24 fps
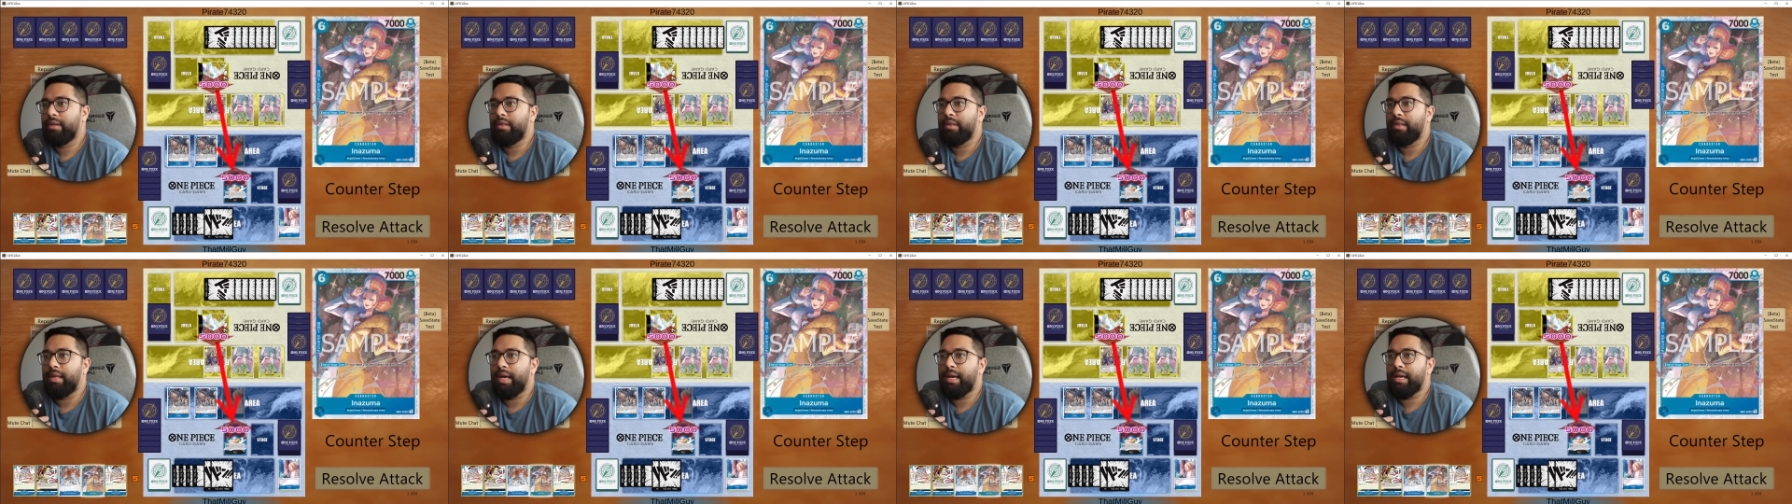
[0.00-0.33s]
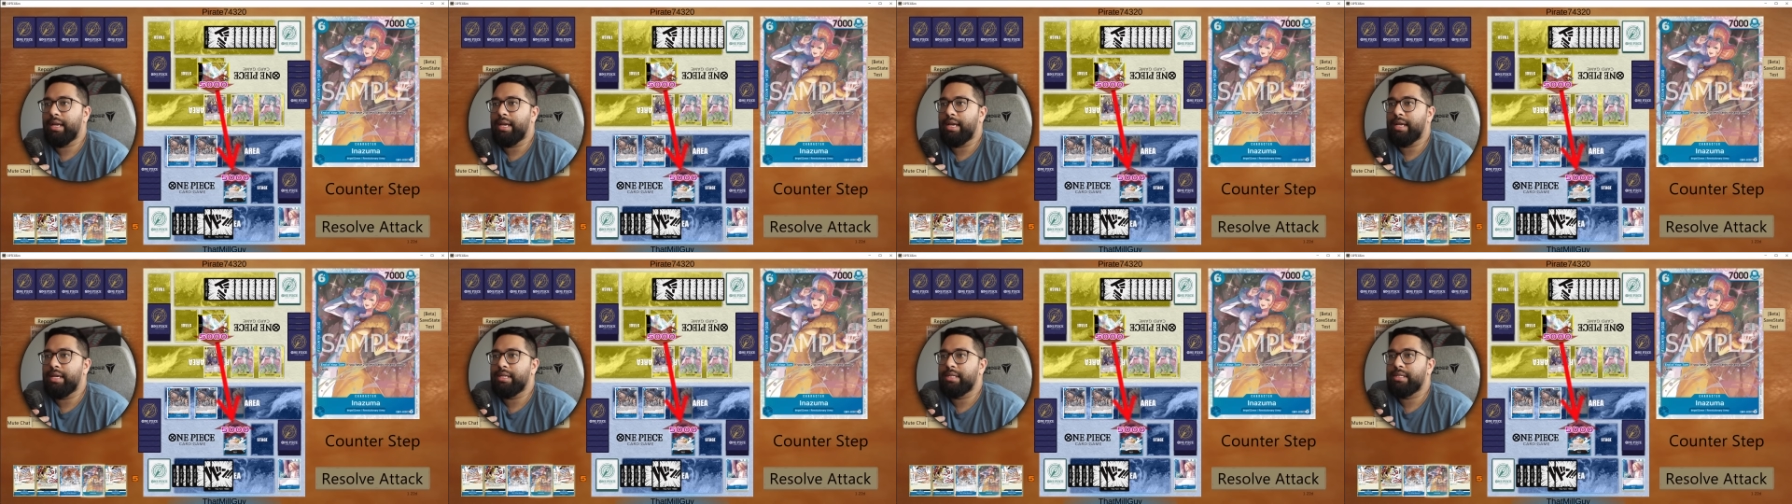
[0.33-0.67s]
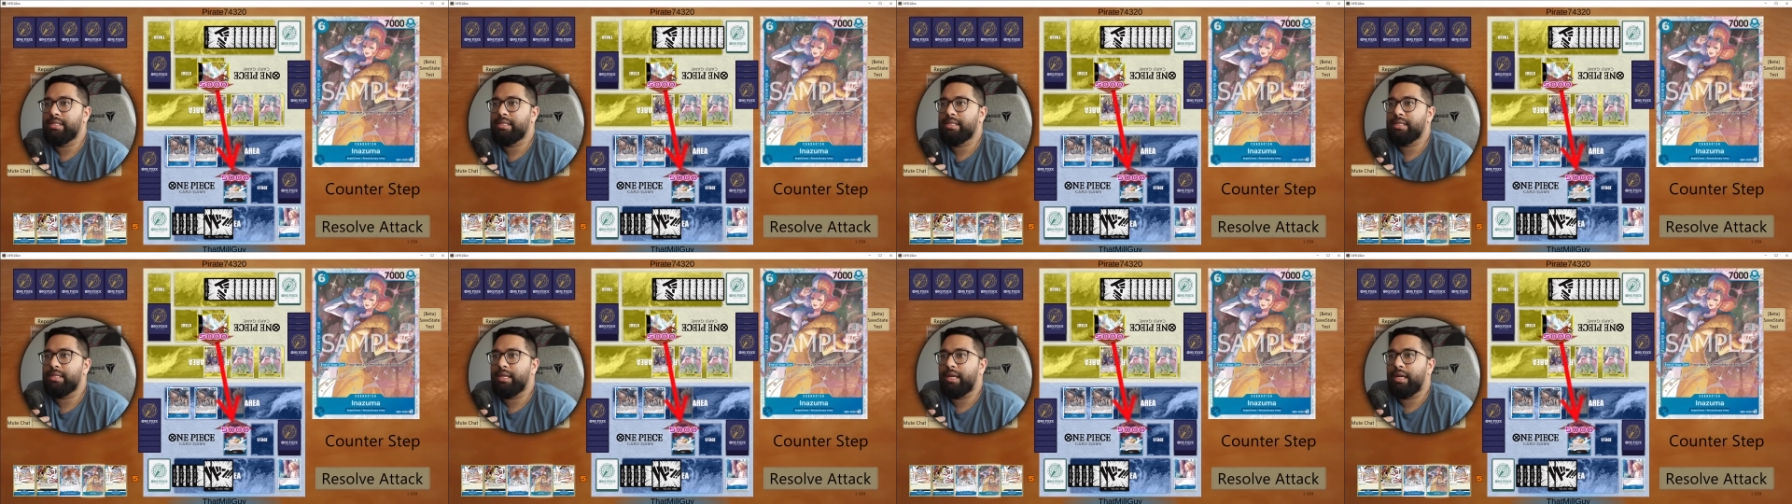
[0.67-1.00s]
that
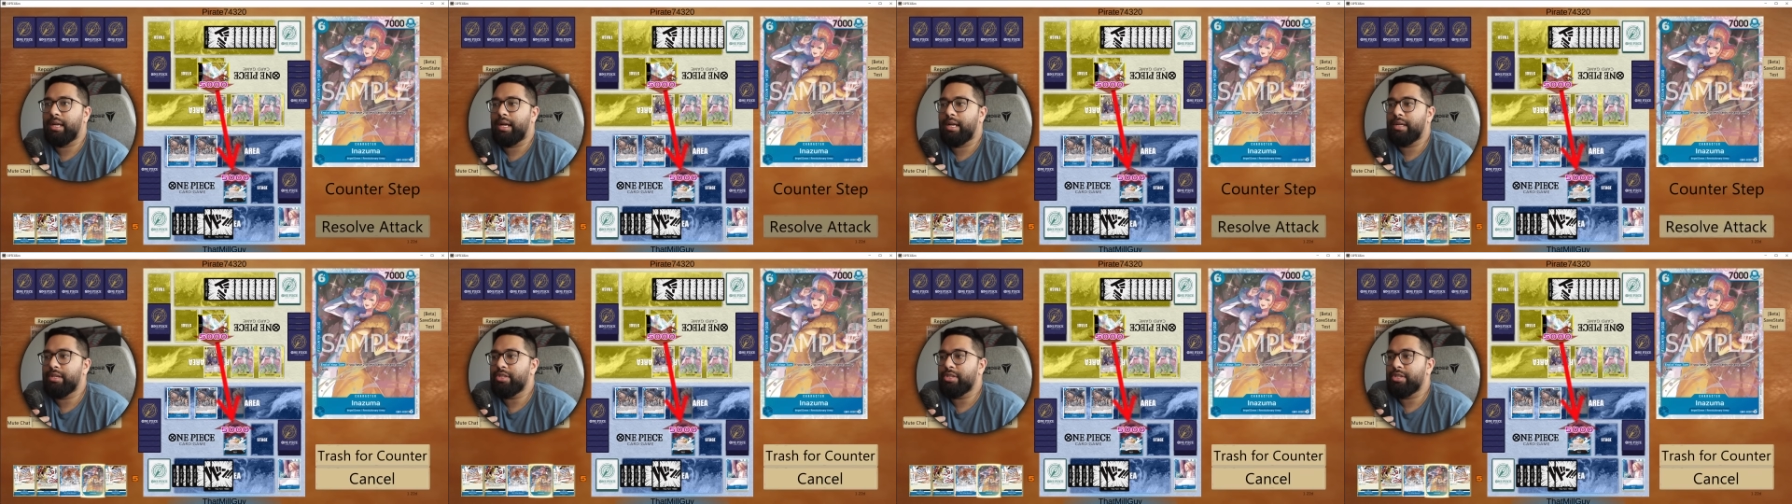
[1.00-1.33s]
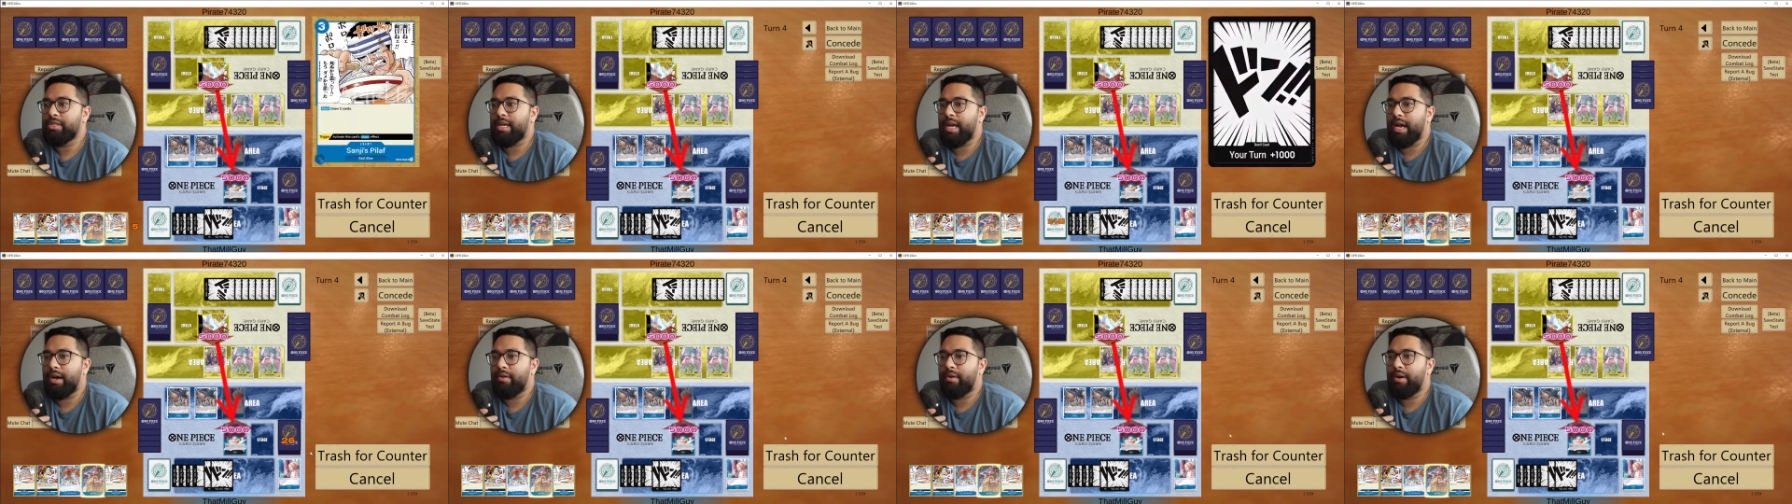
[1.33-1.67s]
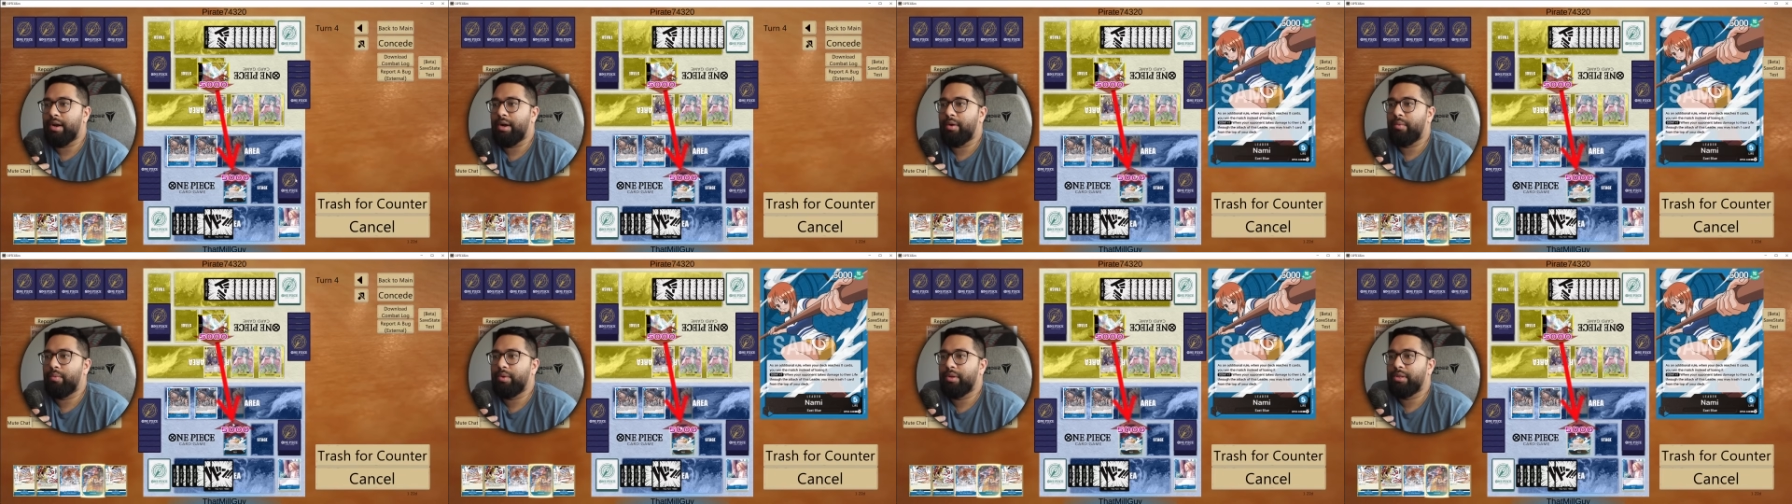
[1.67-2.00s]
case, I'll just counter
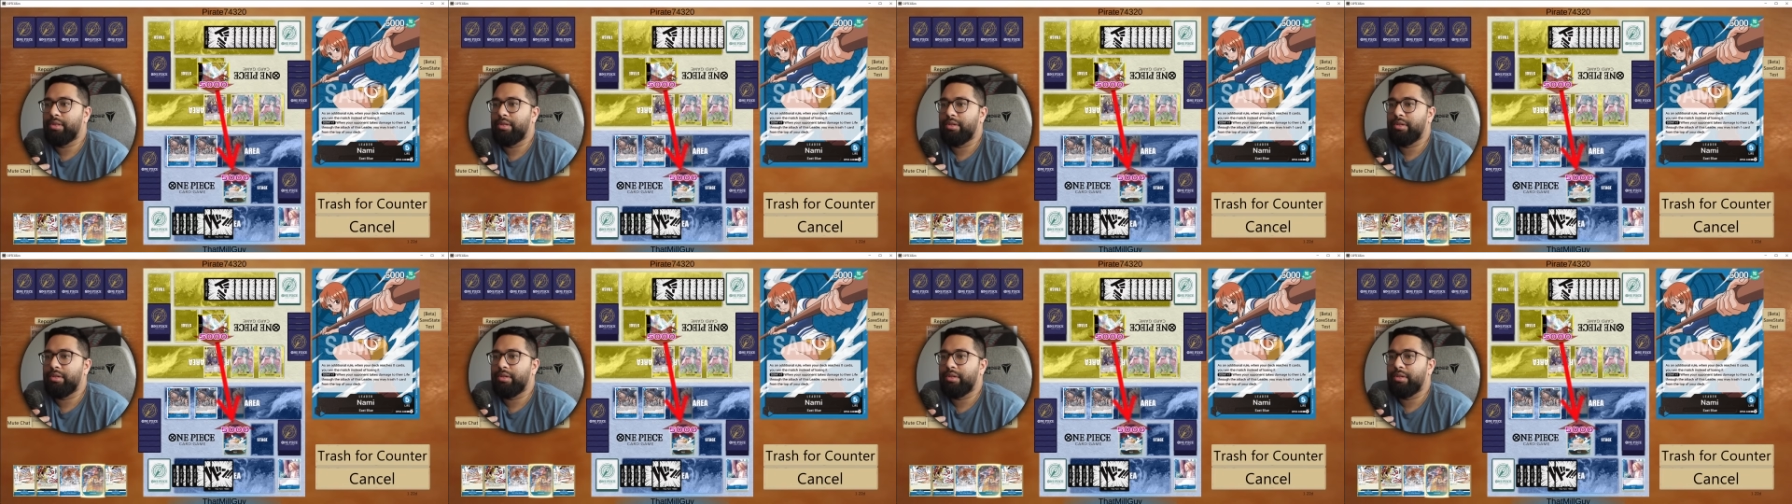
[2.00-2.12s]
out with